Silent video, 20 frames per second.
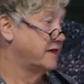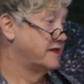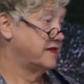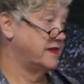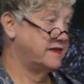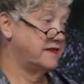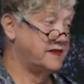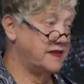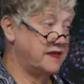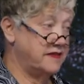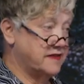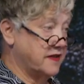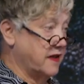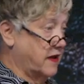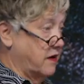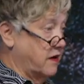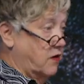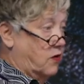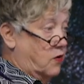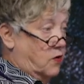TC's
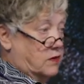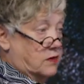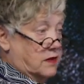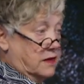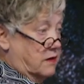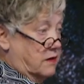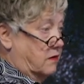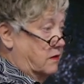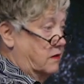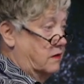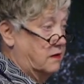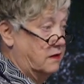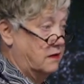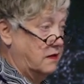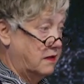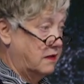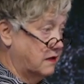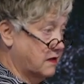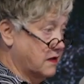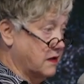got a whole little
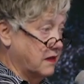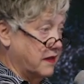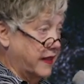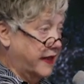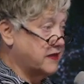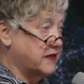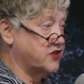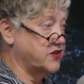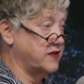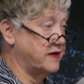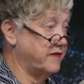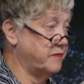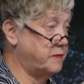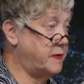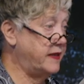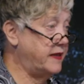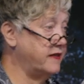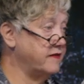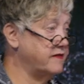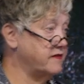collection of
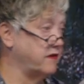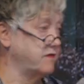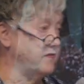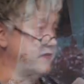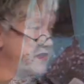pins over